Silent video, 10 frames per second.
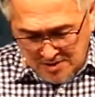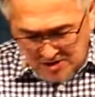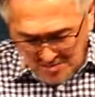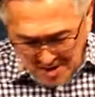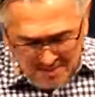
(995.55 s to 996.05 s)

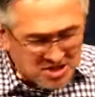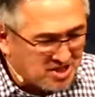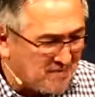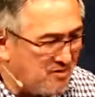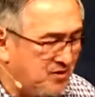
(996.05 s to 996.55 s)
There may be
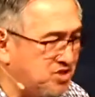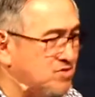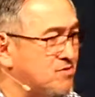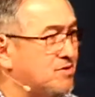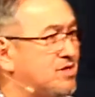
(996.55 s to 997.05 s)
some of us
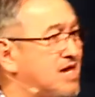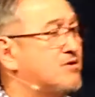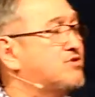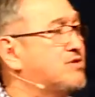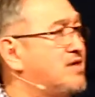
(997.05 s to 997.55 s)
who are
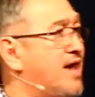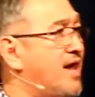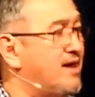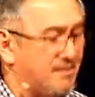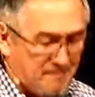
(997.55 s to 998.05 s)
here
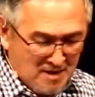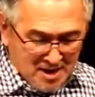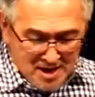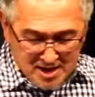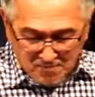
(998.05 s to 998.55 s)
today,
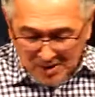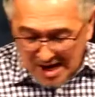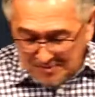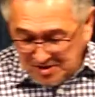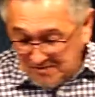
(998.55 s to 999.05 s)
and
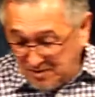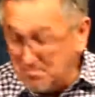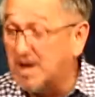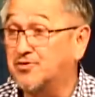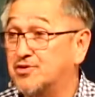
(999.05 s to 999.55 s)
perhaps even
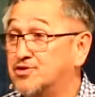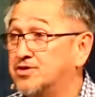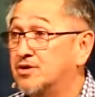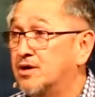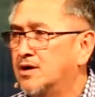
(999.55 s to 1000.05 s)
mothers,
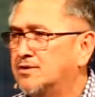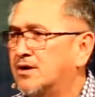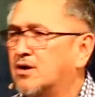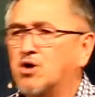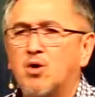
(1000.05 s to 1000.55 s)

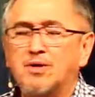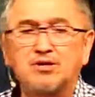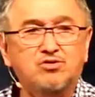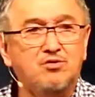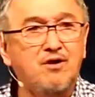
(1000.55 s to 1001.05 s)
that are
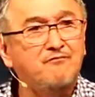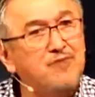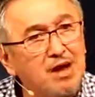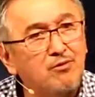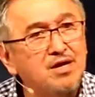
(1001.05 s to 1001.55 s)
going through a
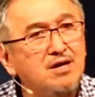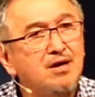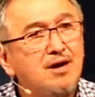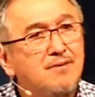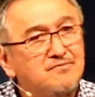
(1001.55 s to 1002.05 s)
very
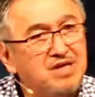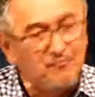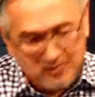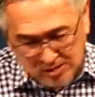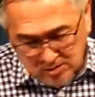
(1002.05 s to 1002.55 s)

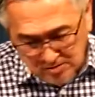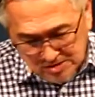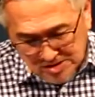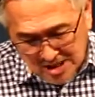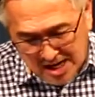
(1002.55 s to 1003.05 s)

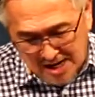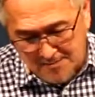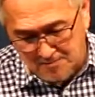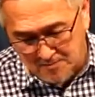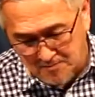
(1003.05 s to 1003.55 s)
difficult time.